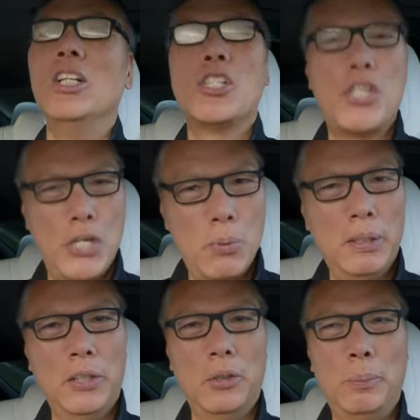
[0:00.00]
chew a
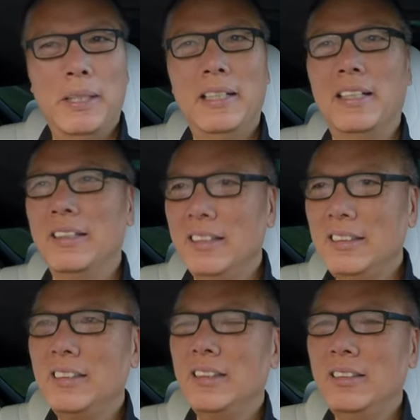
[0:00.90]
little bit, and then
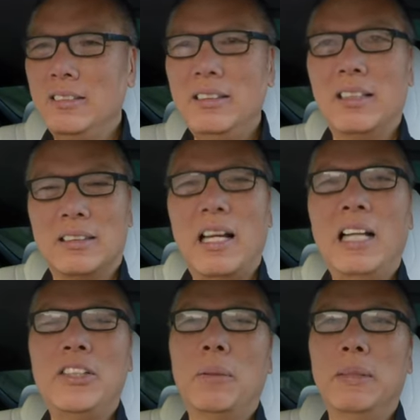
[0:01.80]
you can yeah. So
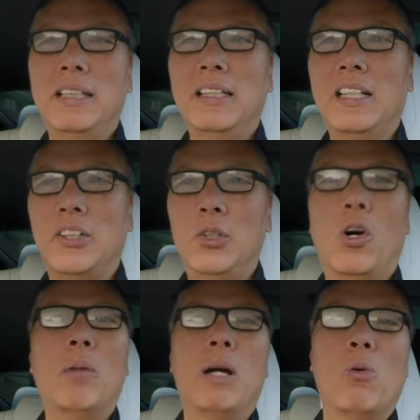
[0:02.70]
I generally like to do
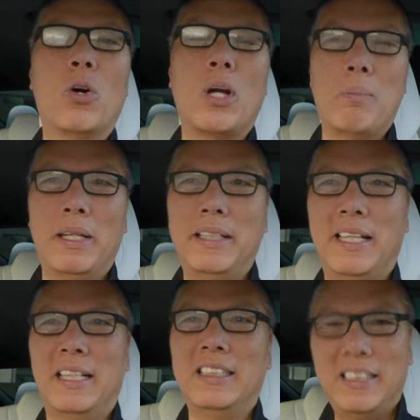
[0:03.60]
all my work on
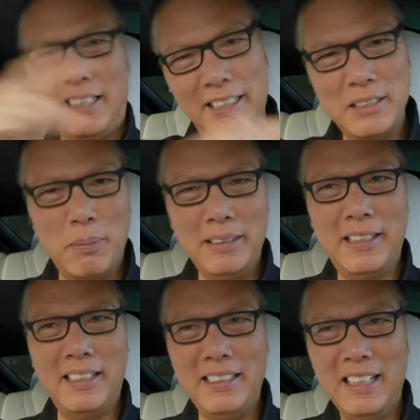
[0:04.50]
Monday, and today is
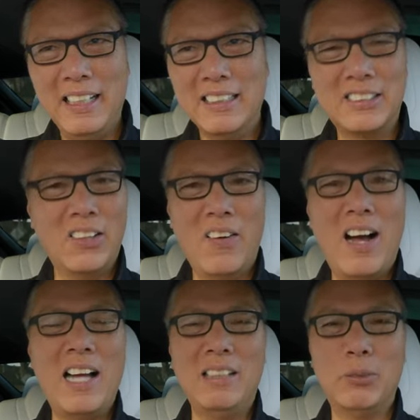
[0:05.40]
Monday, so
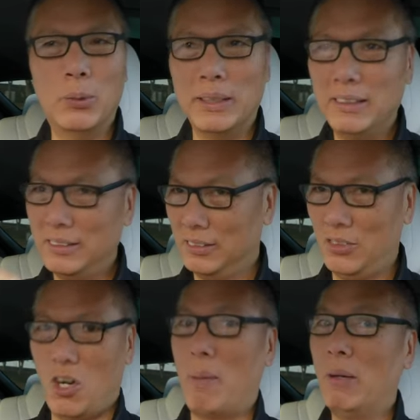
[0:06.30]
I am doing
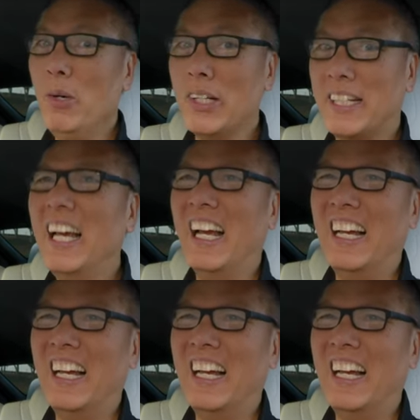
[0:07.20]
all my work.